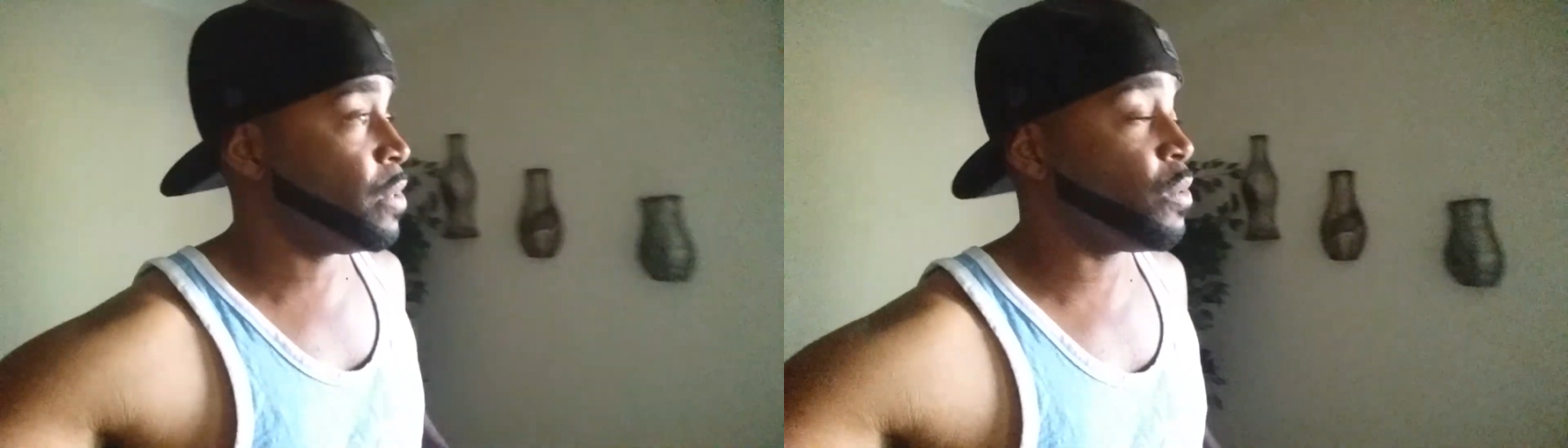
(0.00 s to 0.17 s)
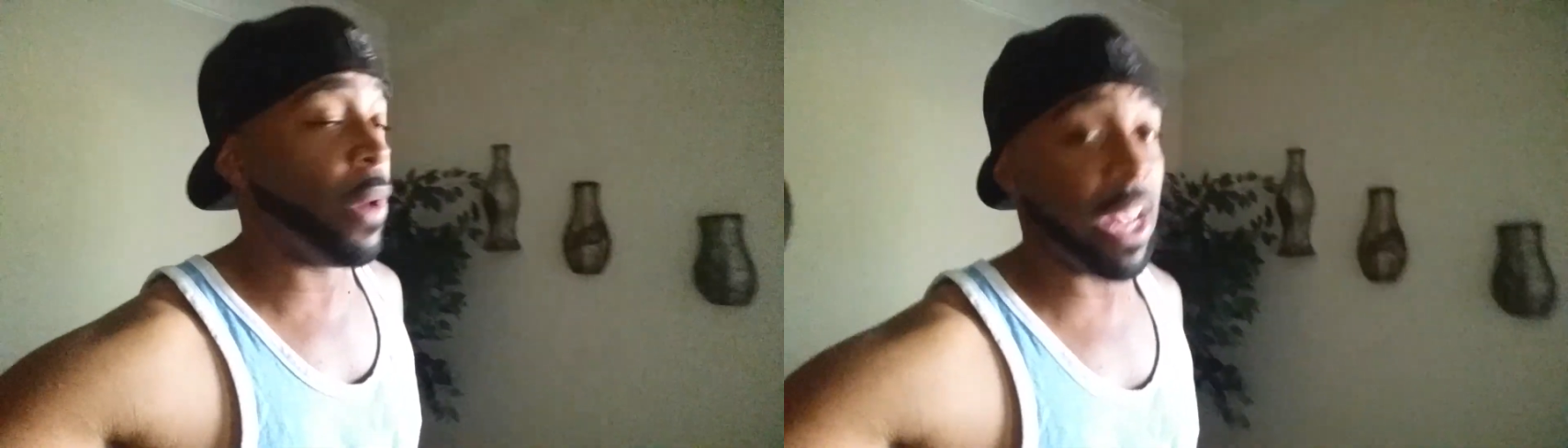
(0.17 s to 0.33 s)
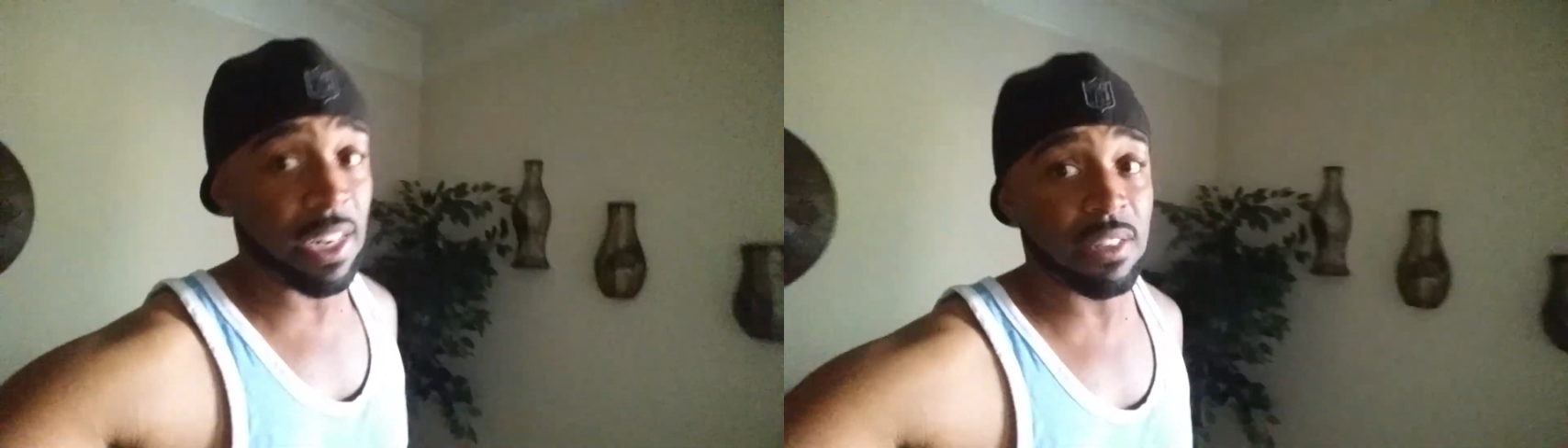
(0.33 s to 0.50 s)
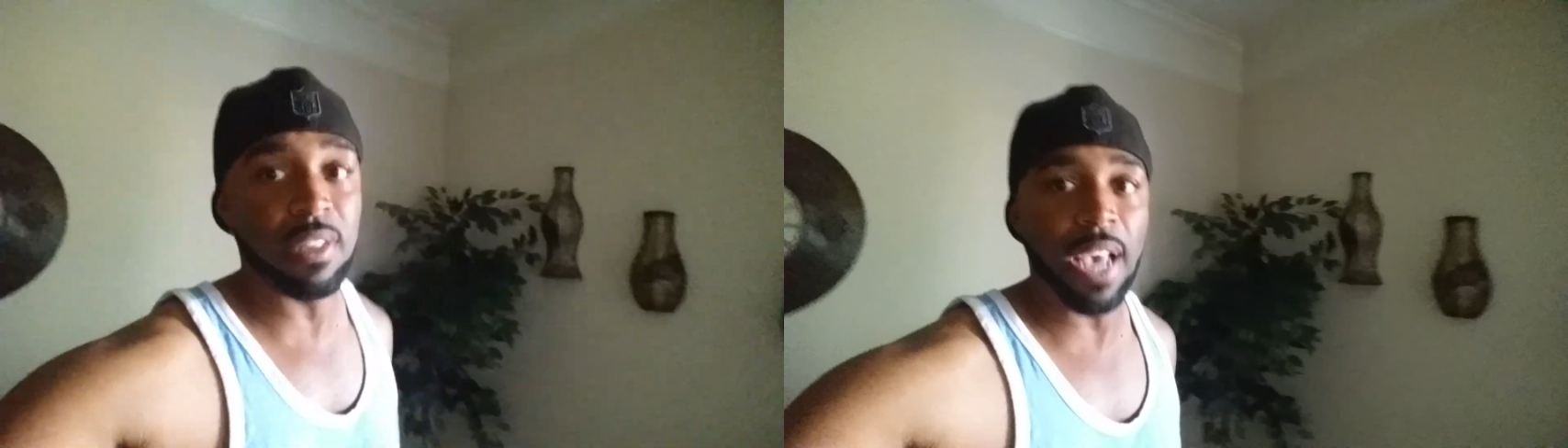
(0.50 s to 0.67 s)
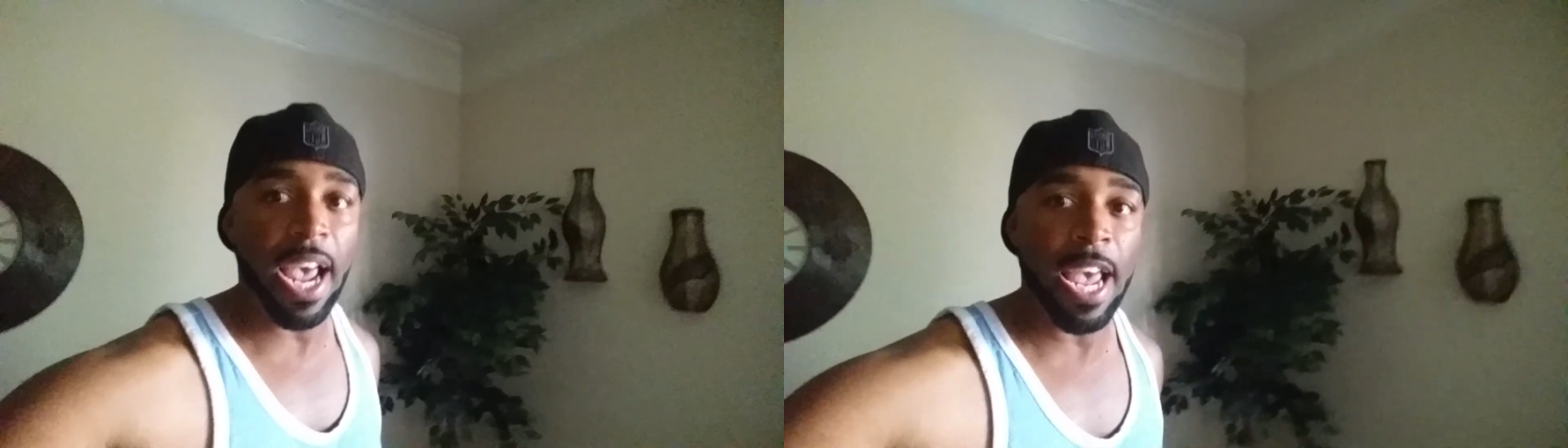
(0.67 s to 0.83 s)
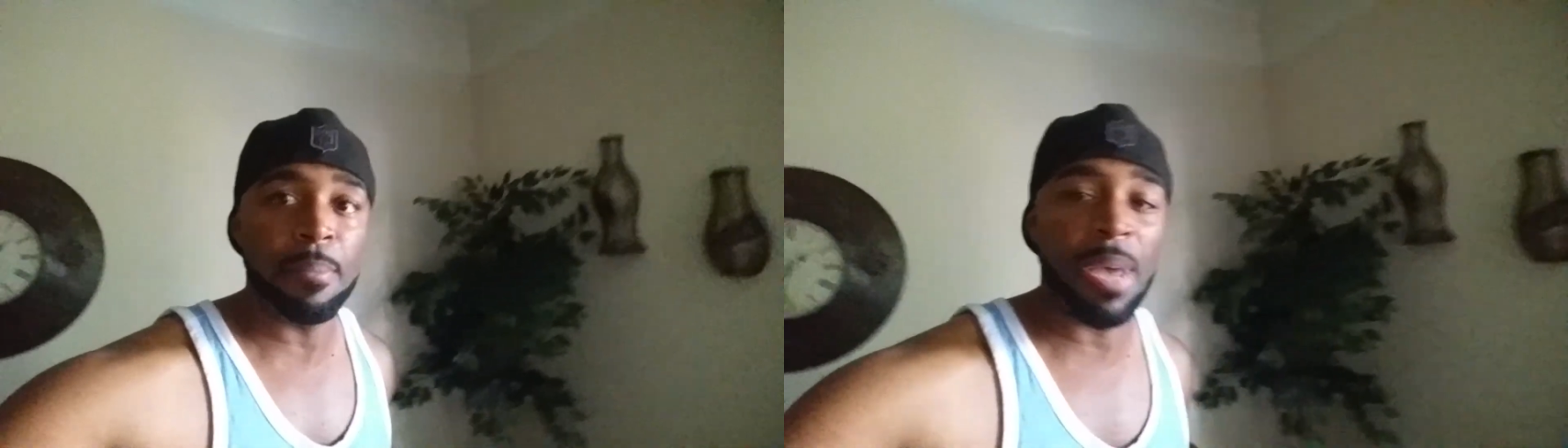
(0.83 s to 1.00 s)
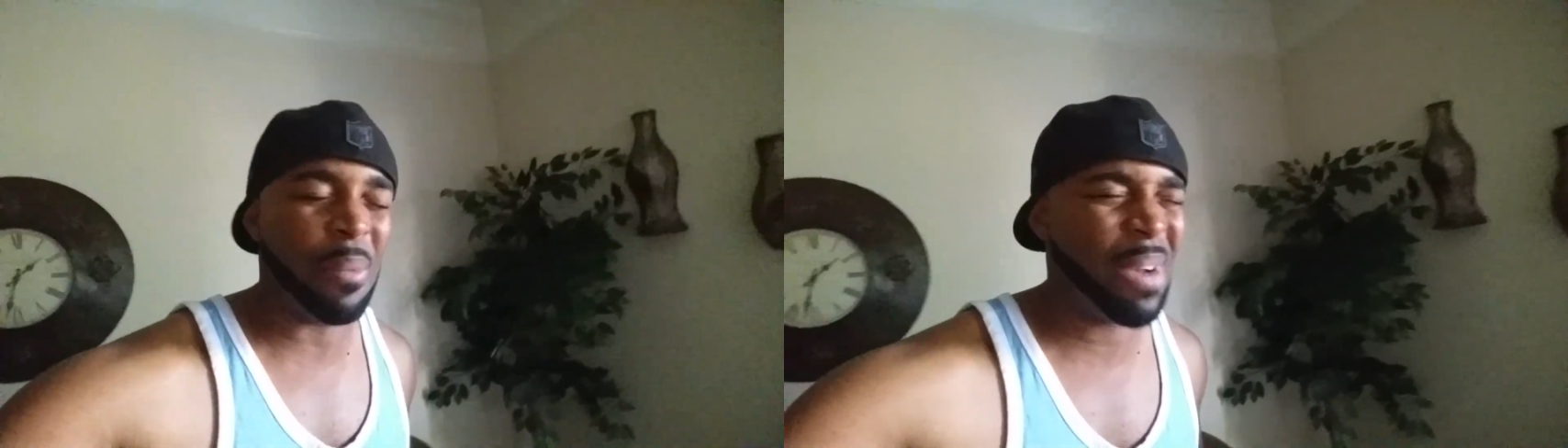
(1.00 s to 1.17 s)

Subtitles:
we win this game, man.